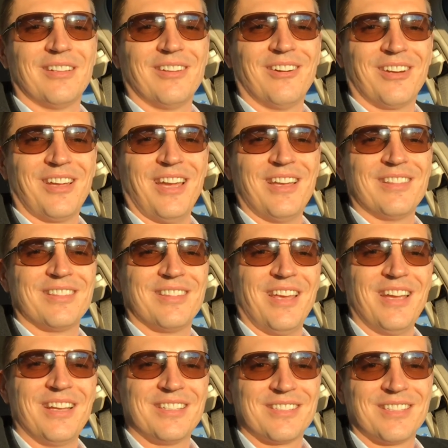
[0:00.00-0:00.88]
Okay,
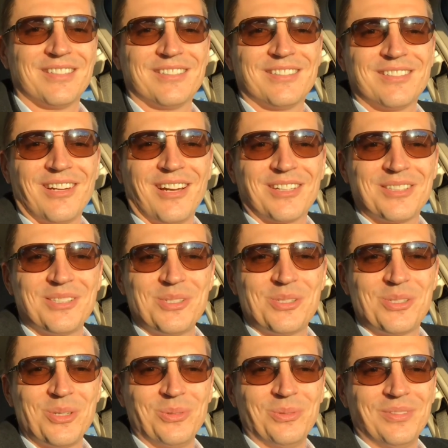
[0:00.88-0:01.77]
thanks and talk to
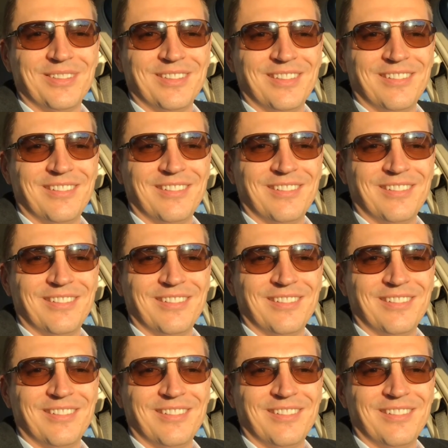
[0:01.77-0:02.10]
you soon.